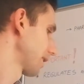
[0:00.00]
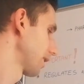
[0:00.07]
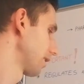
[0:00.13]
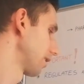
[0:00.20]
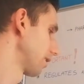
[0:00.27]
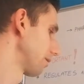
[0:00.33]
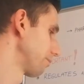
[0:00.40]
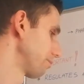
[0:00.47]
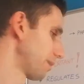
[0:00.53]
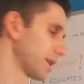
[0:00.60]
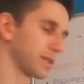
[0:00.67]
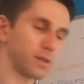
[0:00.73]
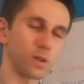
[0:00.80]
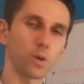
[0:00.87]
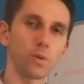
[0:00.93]
Uh,
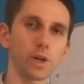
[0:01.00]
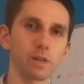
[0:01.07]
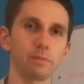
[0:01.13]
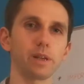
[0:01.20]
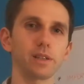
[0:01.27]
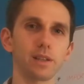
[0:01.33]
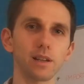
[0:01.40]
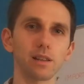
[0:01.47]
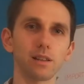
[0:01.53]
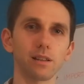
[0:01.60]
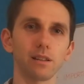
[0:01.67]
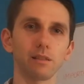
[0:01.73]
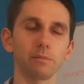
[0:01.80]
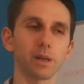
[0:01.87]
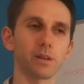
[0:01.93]
muscle quit
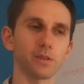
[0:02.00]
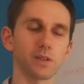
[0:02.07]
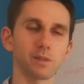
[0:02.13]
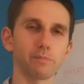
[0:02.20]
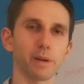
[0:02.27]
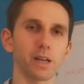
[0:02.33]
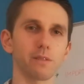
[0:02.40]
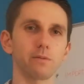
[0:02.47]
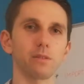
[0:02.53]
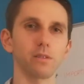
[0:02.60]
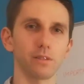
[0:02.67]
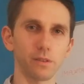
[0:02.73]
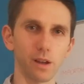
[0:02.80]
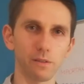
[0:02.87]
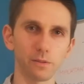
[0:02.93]
basically because it's
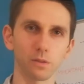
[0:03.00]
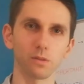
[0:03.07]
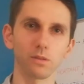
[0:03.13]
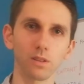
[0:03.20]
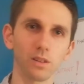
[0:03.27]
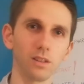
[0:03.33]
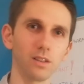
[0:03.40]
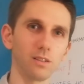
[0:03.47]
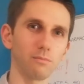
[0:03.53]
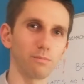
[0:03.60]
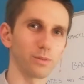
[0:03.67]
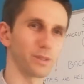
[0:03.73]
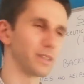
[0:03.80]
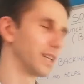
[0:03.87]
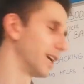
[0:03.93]
painful, you have to
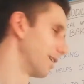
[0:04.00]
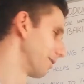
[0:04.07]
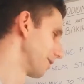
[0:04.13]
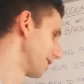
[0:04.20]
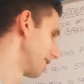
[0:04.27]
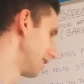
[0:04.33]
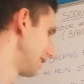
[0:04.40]
put it down.